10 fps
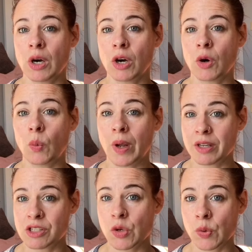wanting to
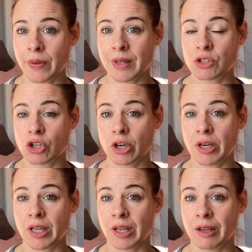go on that
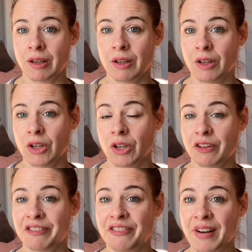journey,
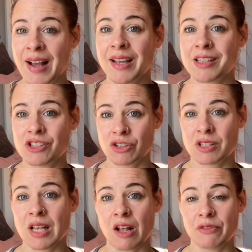find
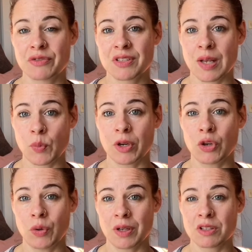yourself someone who
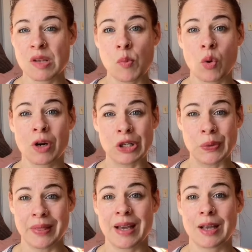can support you in
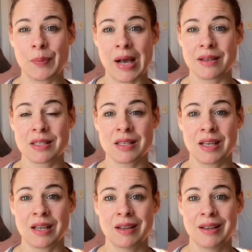that capacity
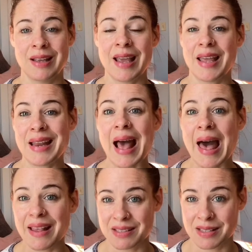and
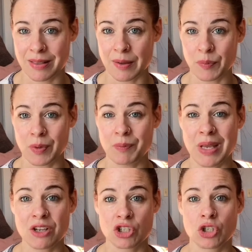ask them. Make
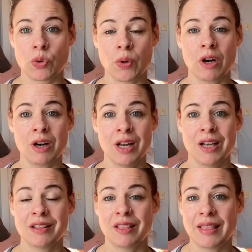sure
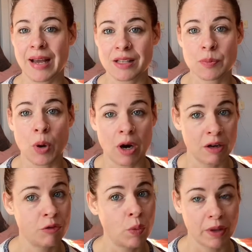that that is part of
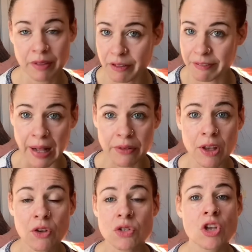one of their
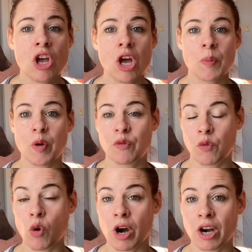values
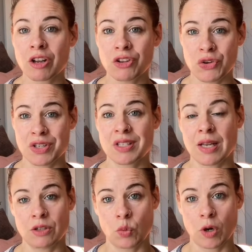before you decide to
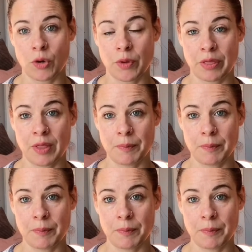work with them.